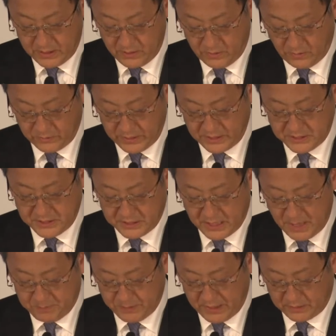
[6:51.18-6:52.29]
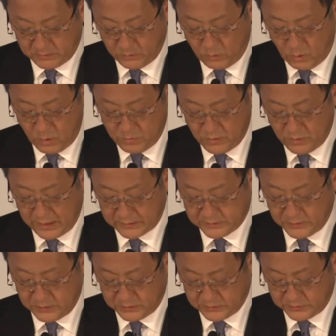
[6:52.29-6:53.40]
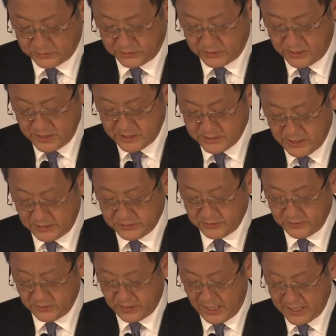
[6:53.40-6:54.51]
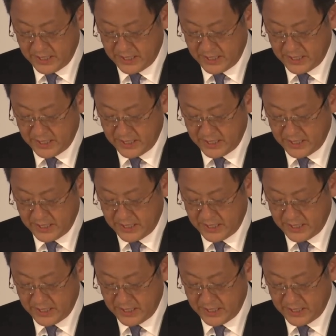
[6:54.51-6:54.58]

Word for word: for instance, Team K is in charge of the entire